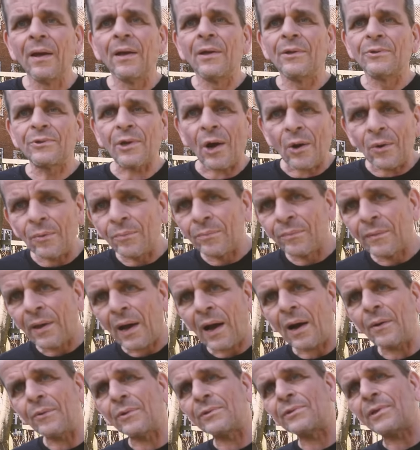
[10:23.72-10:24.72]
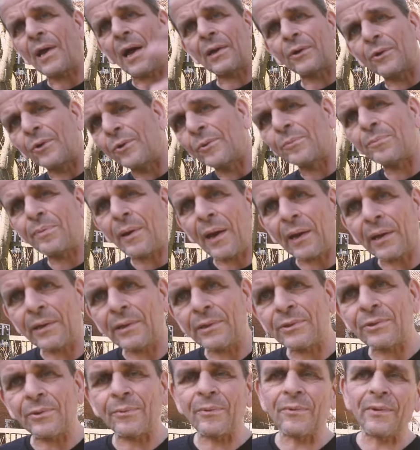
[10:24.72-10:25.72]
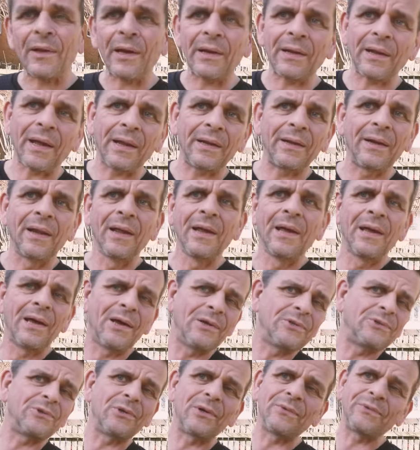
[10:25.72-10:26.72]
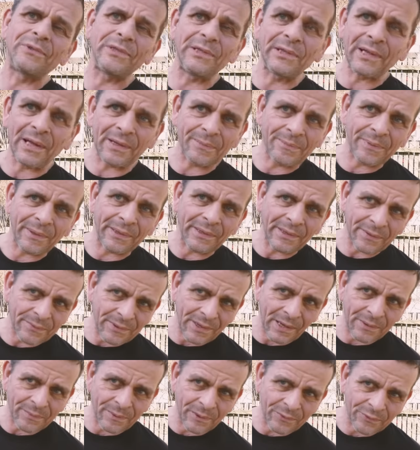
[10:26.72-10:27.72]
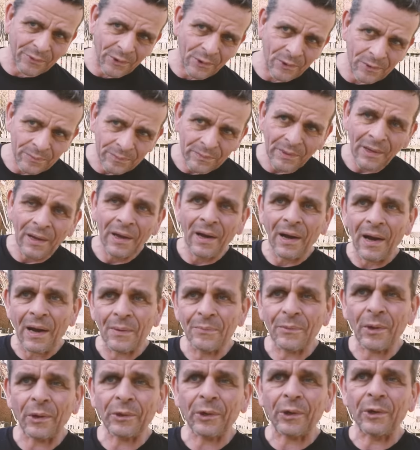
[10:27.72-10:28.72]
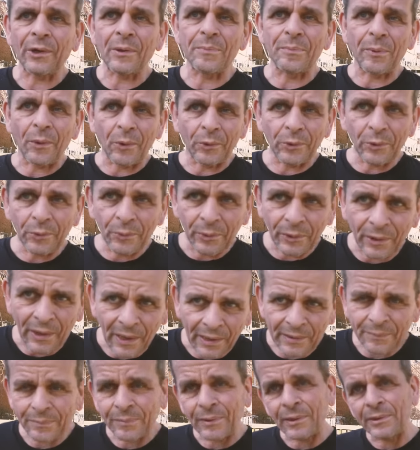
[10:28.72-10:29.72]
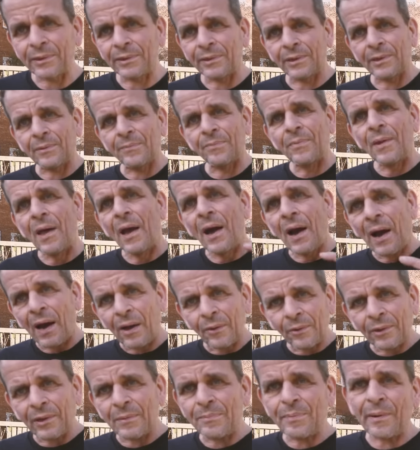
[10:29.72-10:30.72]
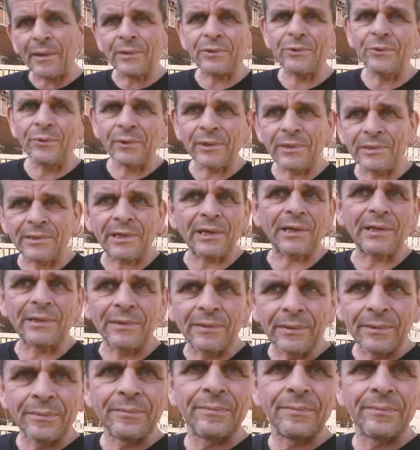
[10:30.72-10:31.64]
So I will start going packing some of that, and as you have seen that plenty of times before, I'm not going to bore you with that, but um, I'll get back to you in a second.